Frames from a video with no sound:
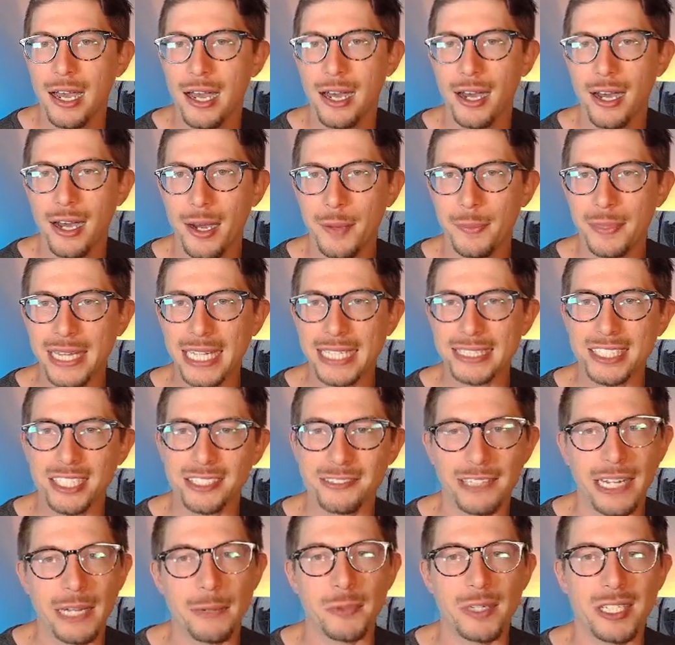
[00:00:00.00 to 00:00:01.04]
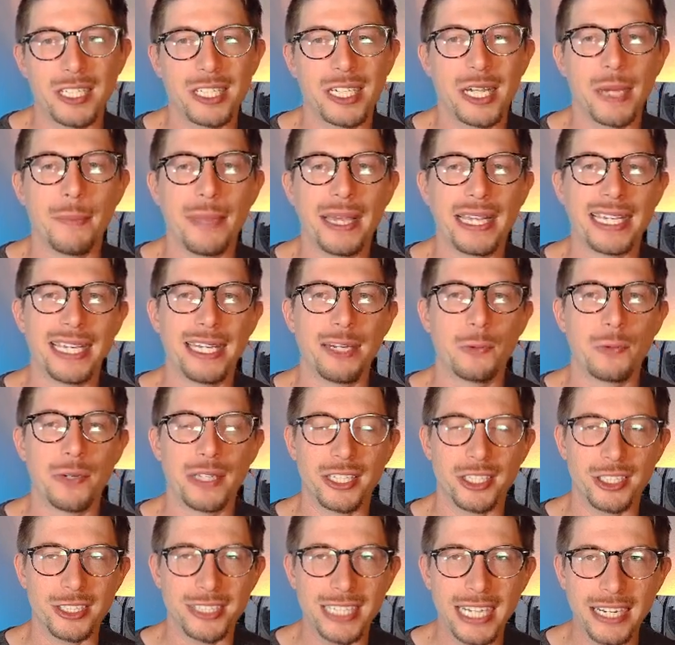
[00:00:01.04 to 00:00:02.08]
But that's all right. We're going to come back in
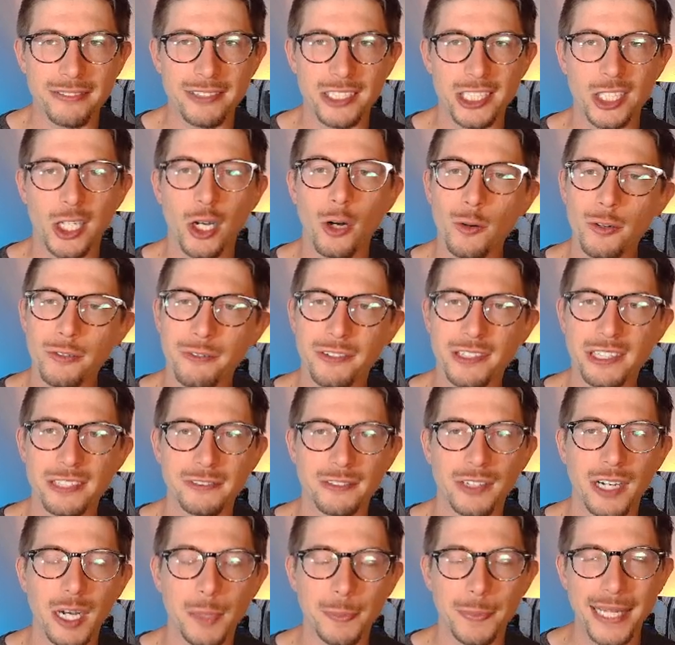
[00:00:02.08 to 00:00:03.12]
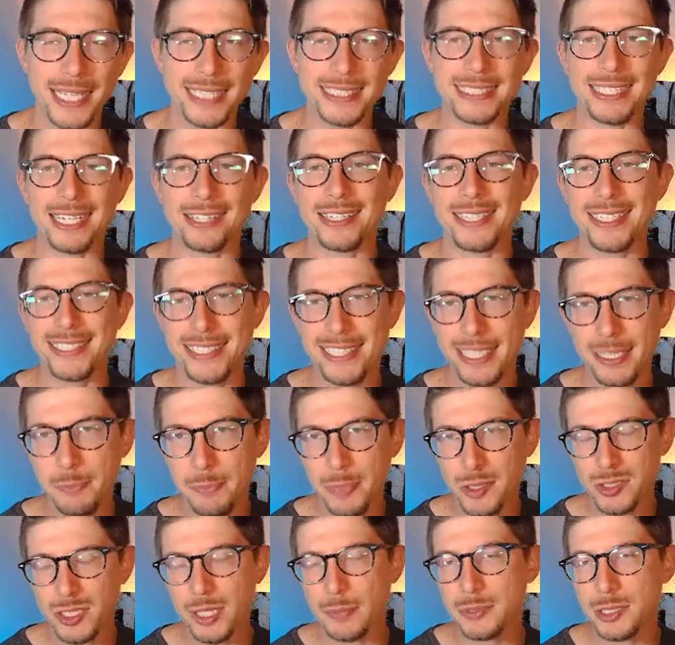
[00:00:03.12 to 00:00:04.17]
with our Graveler going for the Rock Blast. Now, they did
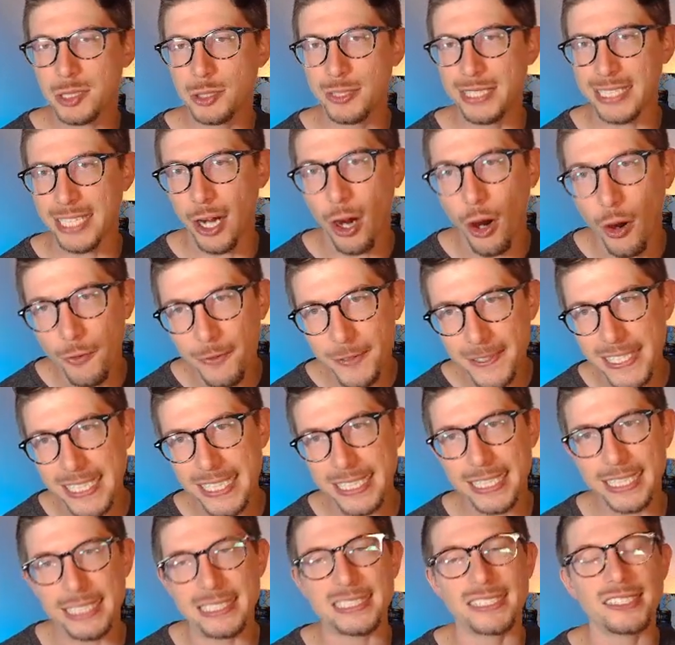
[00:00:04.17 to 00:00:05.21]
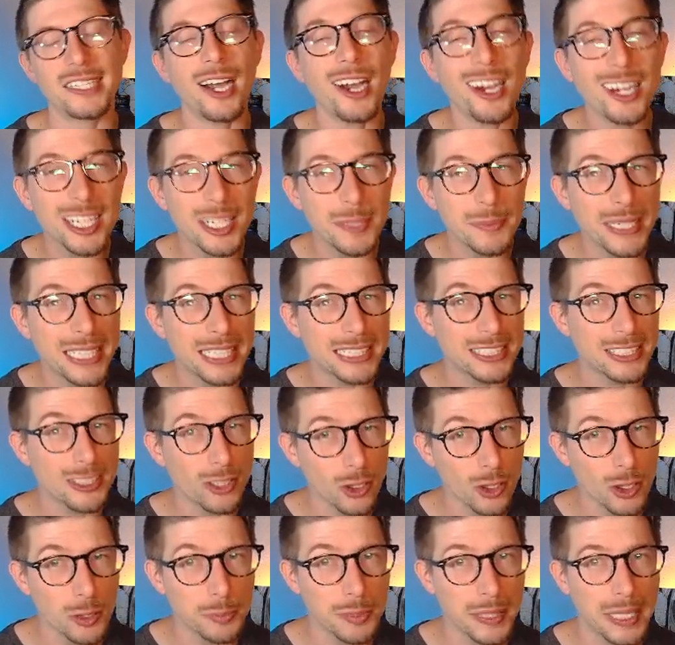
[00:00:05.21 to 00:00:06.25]
build up to the Overheat. It's not going to be a
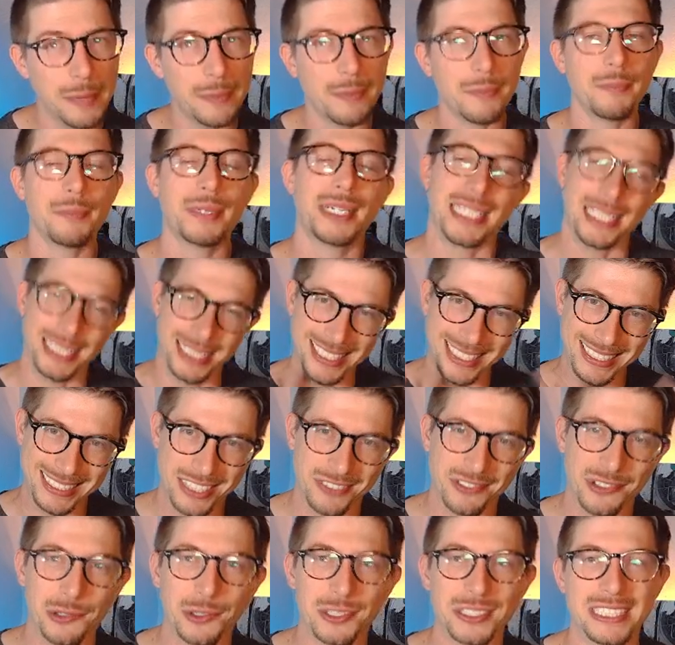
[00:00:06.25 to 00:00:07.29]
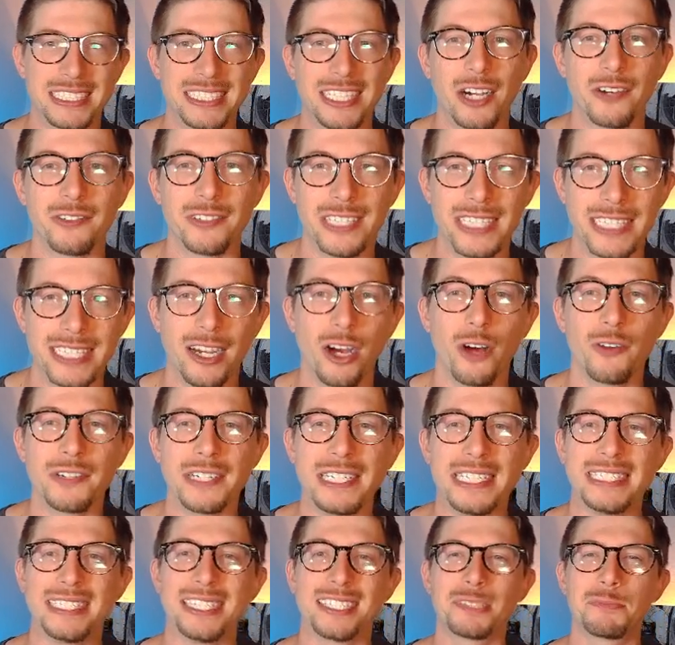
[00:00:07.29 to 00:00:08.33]
Solar Beam, but it is, of course, the Overheat.
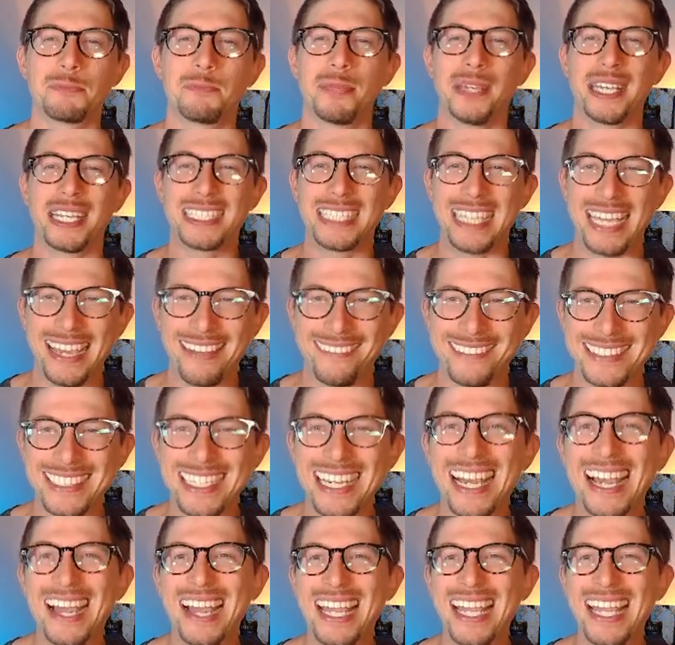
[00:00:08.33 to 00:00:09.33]
Overheat does big damage.